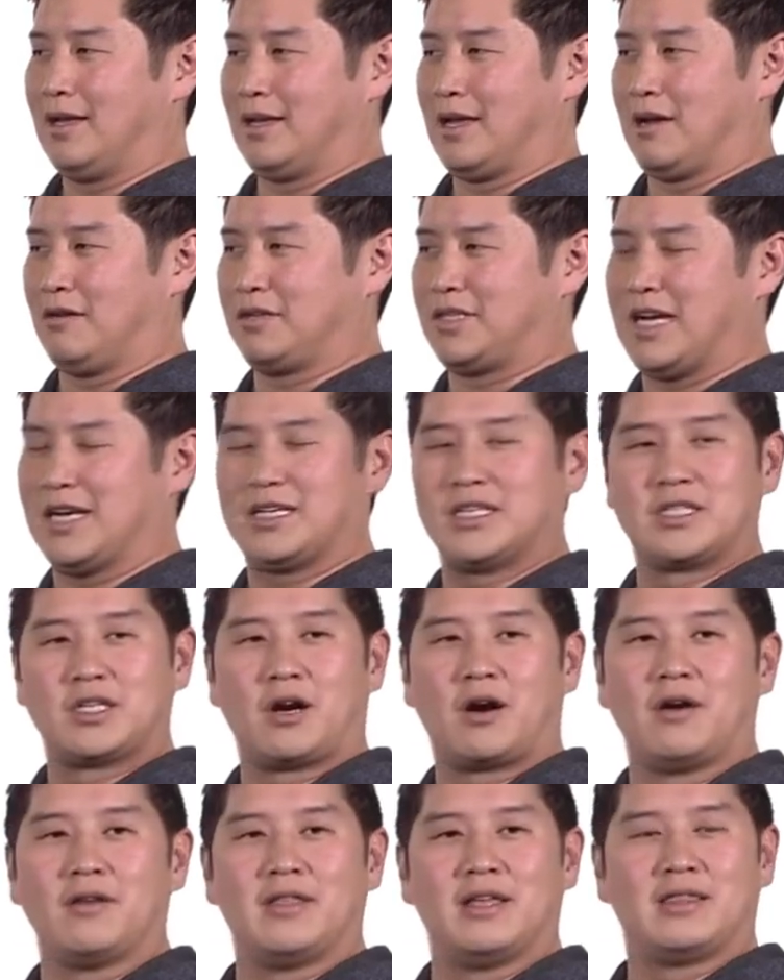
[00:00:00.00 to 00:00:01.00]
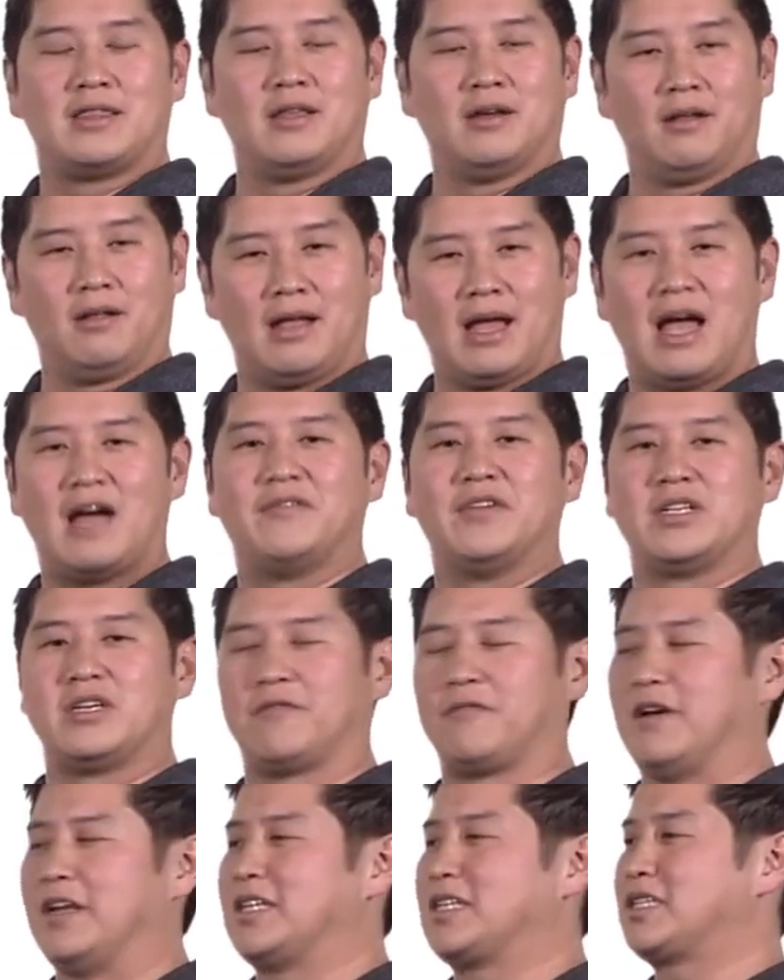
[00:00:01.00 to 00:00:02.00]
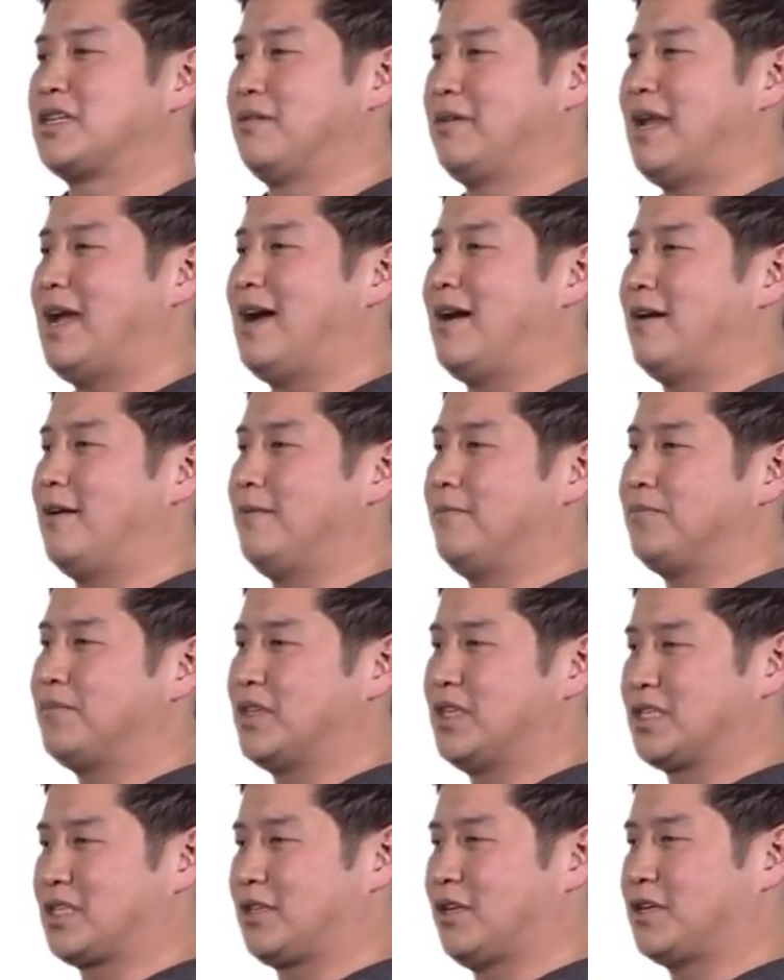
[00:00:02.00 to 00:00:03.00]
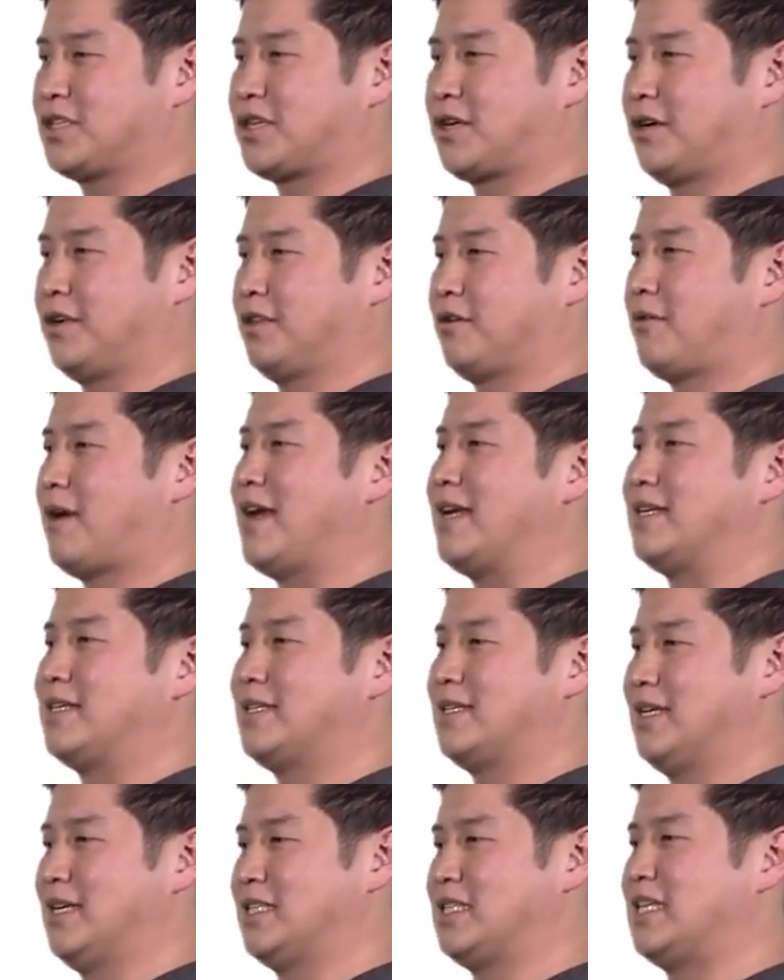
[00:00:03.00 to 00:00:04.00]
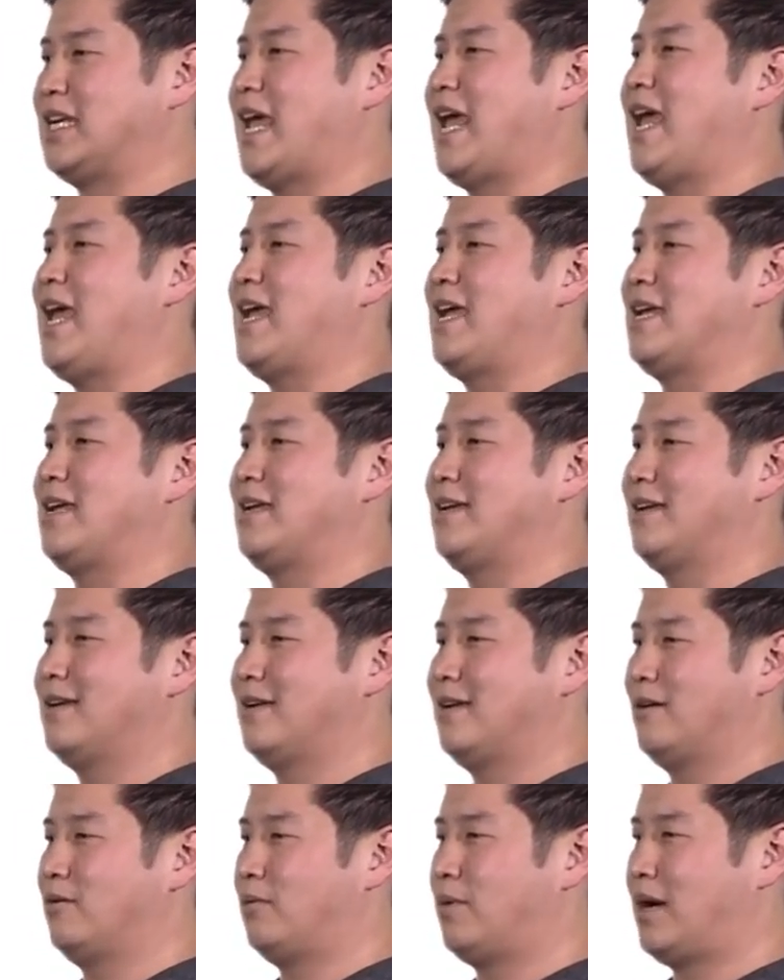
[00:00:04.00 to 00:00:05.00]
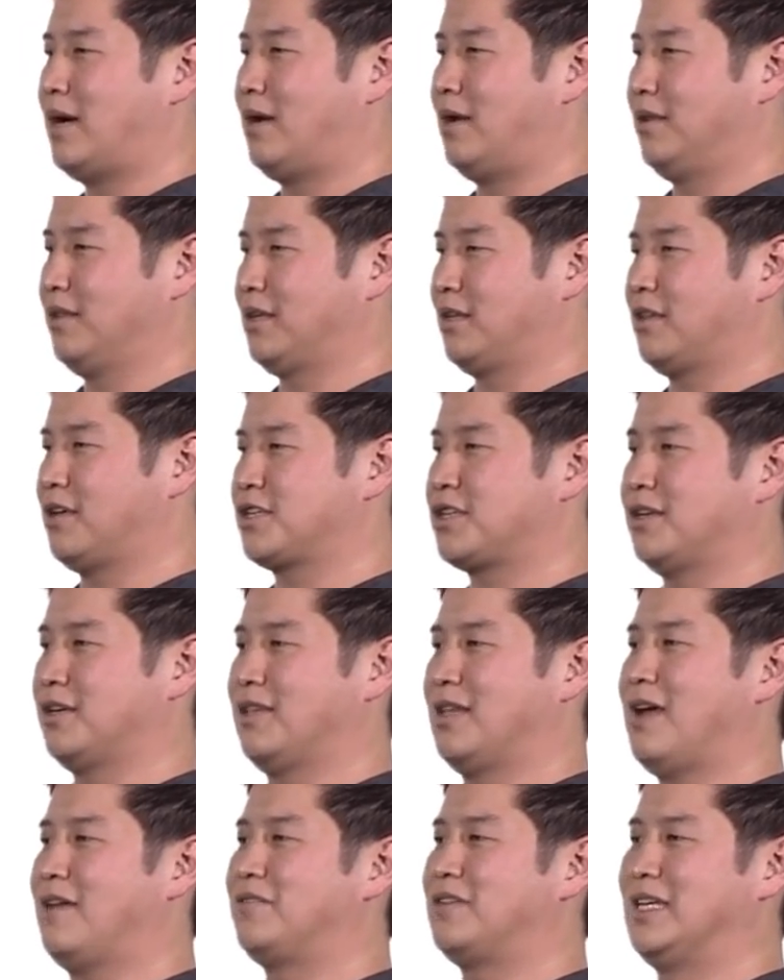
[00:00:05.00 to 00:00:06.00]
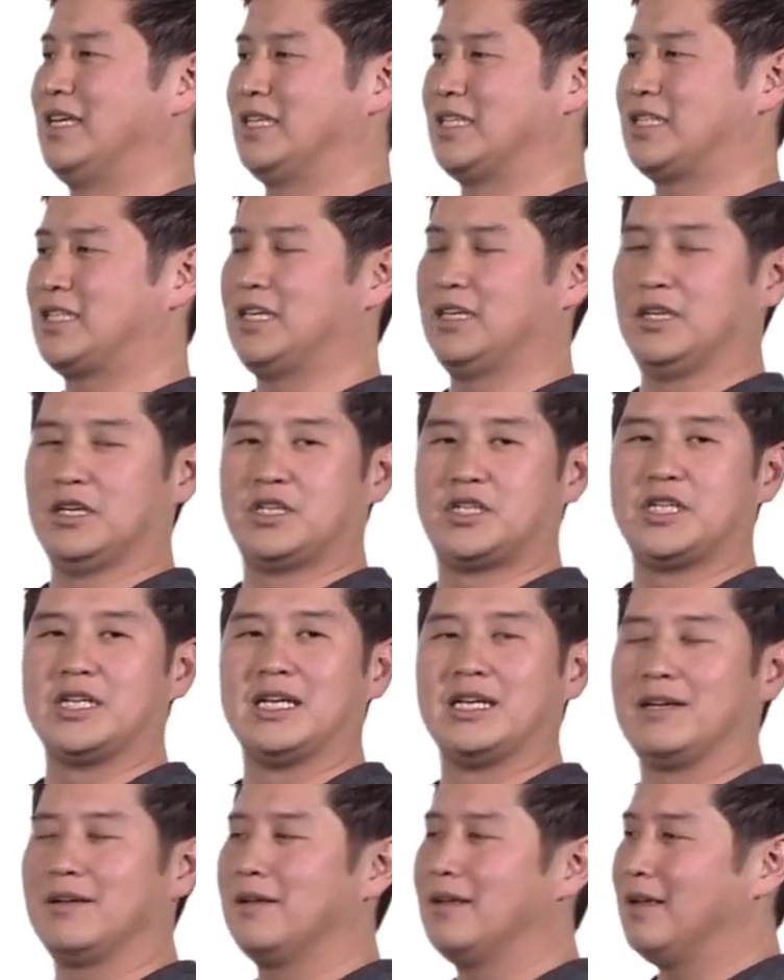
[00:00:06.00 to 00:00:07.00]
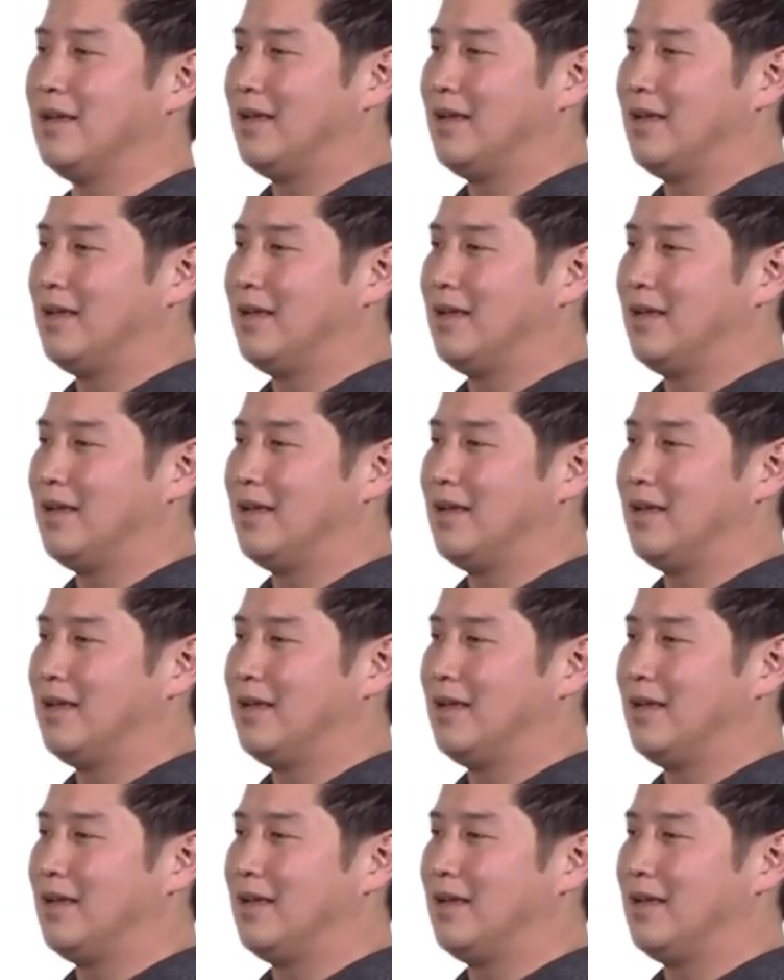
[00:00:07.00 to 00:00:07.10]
you know, chances are that they'll have a difference. So now this cluster on the right is an A, while the cluster on the left is still a G.